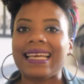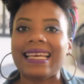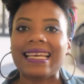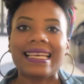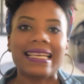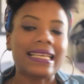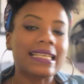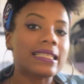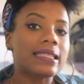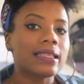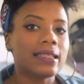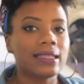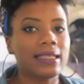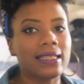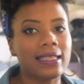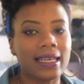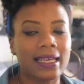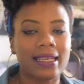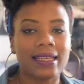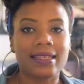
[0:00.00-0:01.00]
easily
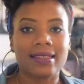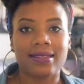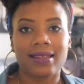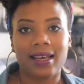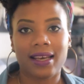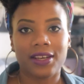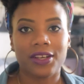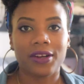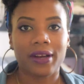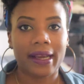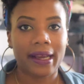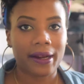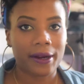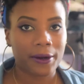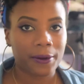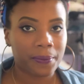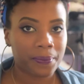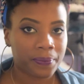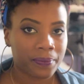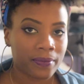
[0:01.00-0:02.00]
get inside your hair.